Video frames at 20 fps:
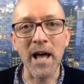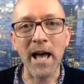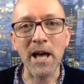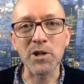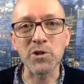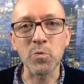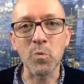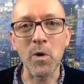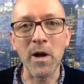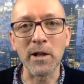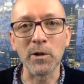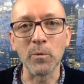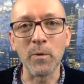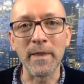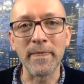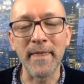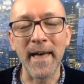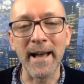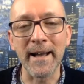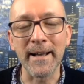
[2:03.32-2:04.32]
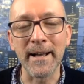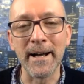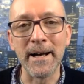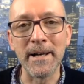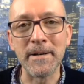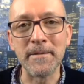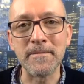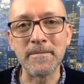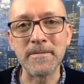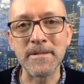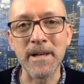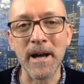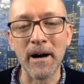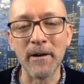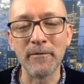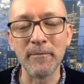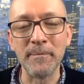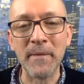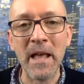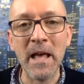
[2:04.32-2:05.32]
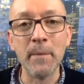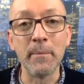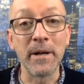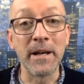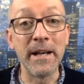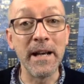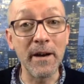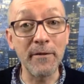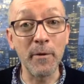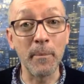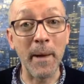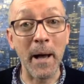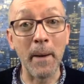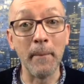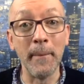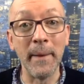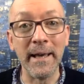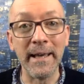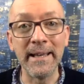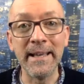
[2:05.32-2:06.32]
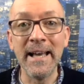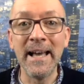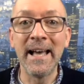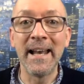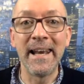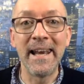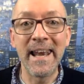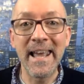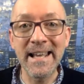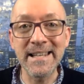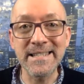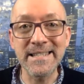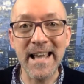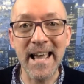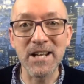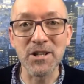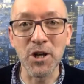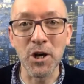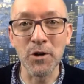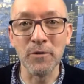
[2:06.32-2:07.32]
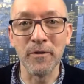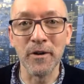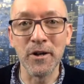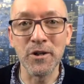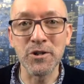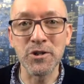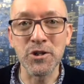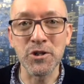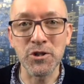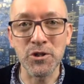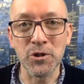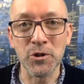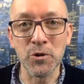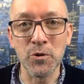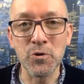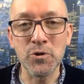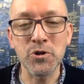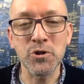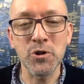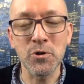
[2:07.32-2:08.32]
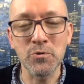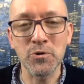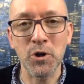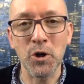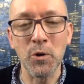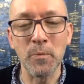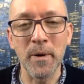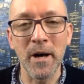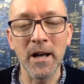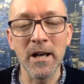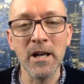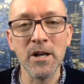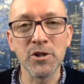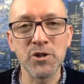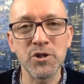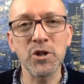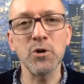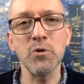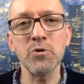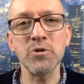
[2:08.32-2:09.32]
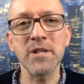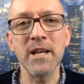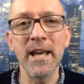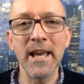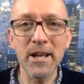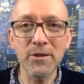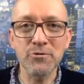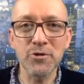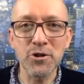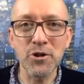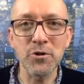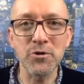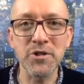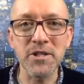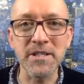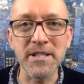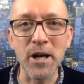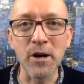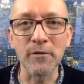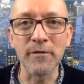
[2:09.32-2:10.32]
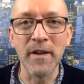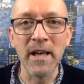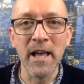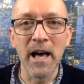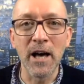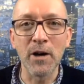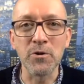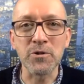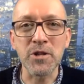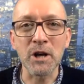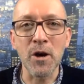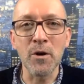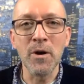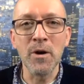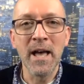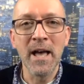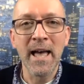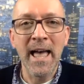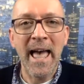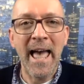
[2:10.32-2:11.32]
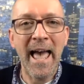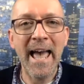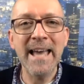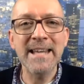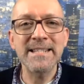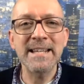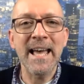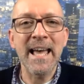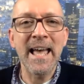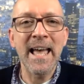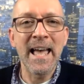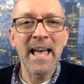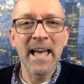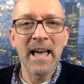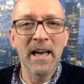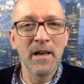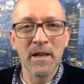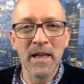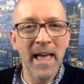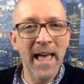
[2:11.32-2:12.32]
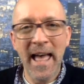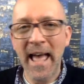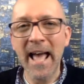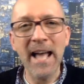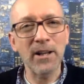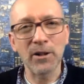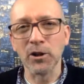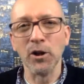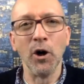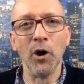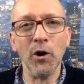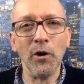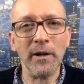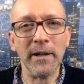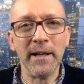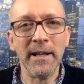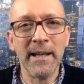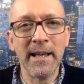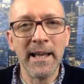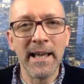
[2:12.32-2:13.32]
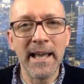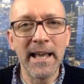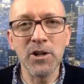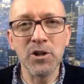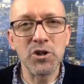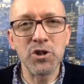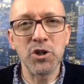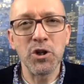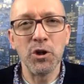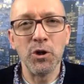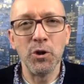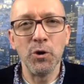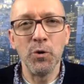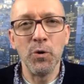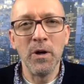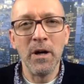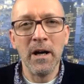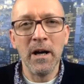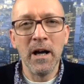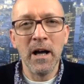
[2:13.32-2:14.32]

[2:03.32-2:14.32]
as well with that kind of stuff. But enough about me. Let's hand over to Suze Cooper. Suze, introduce yourself, and also headlong into